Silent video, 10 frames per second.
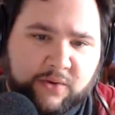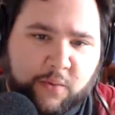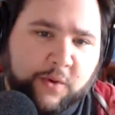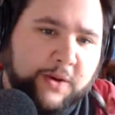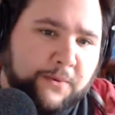
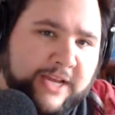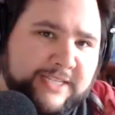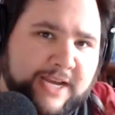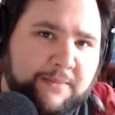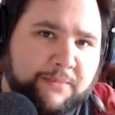
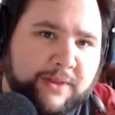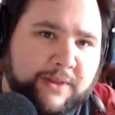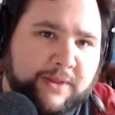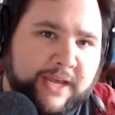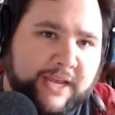WordPress
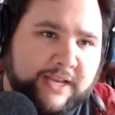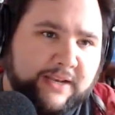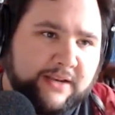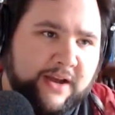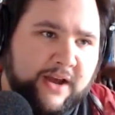template,
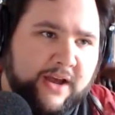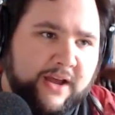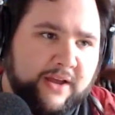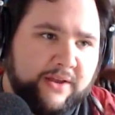uh,